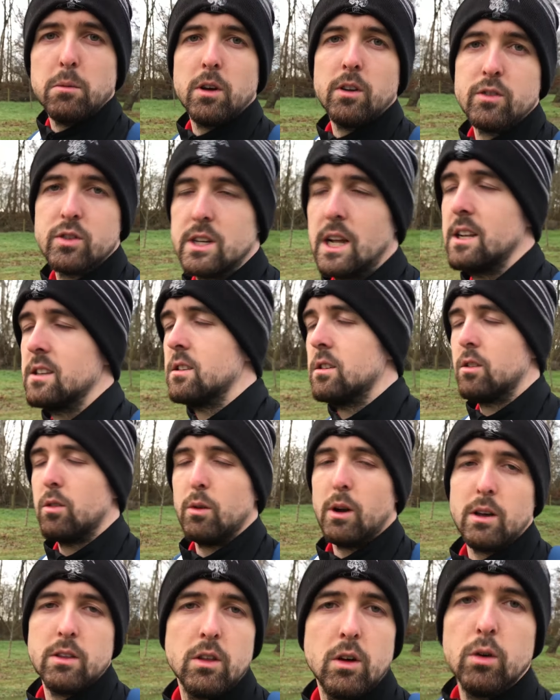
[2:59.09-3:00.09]
golf stats are
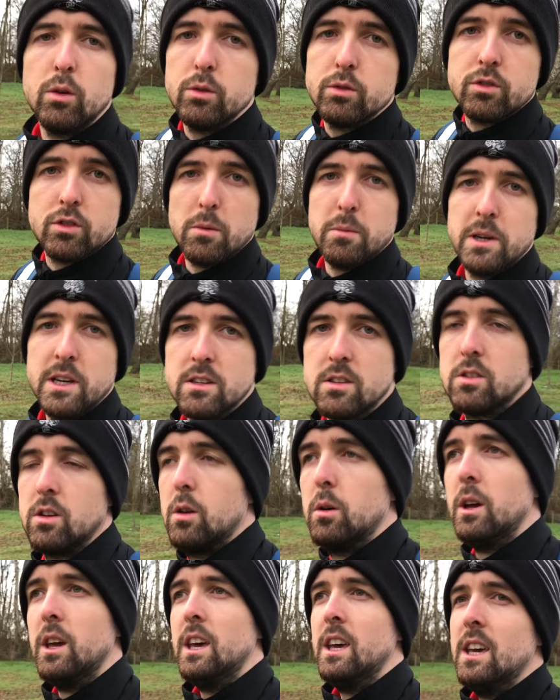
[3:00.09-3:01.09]
throughout the whole summer,
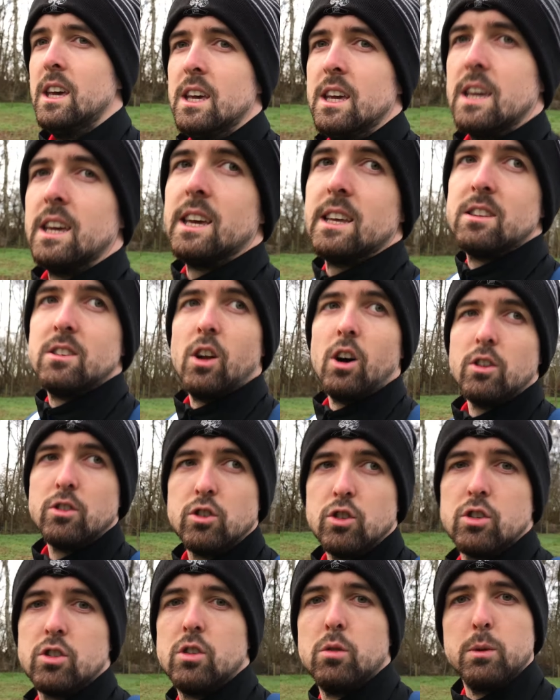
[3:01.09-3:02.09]
so it's not
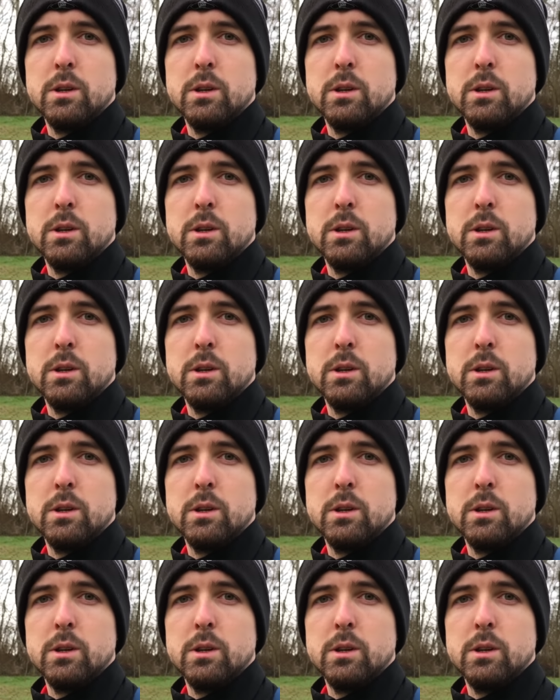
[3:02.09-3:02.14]
just a